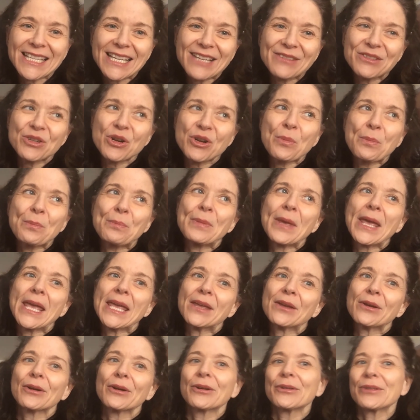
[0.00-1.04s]
They have their own
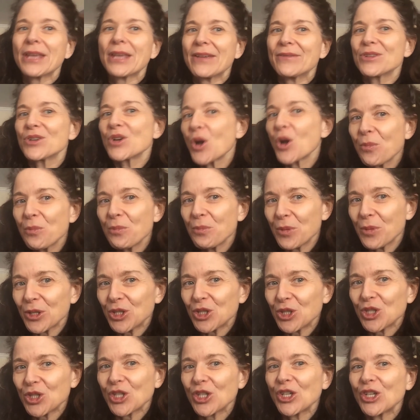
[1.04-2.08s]
baker, they have their own
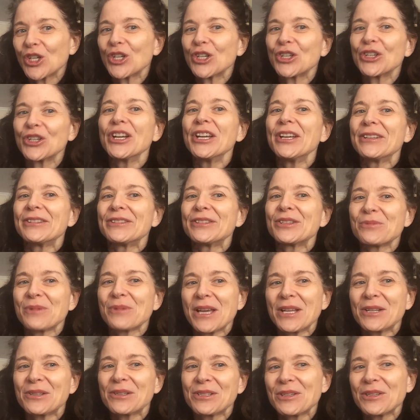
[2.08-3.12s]
butcher, the
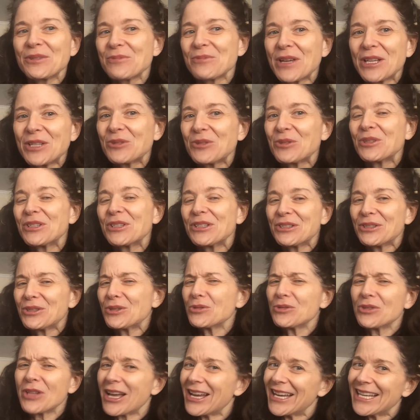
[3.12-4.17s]
waiters and waitresses
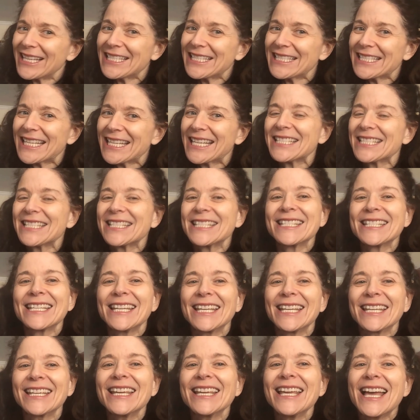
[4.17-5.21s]
do line
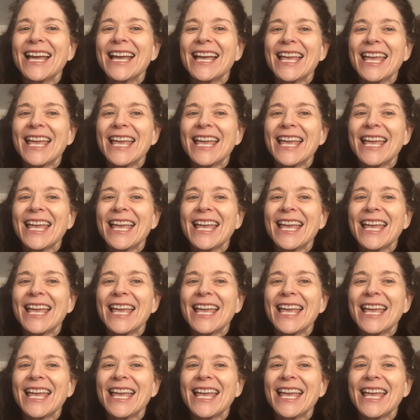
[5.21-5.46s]
dancing,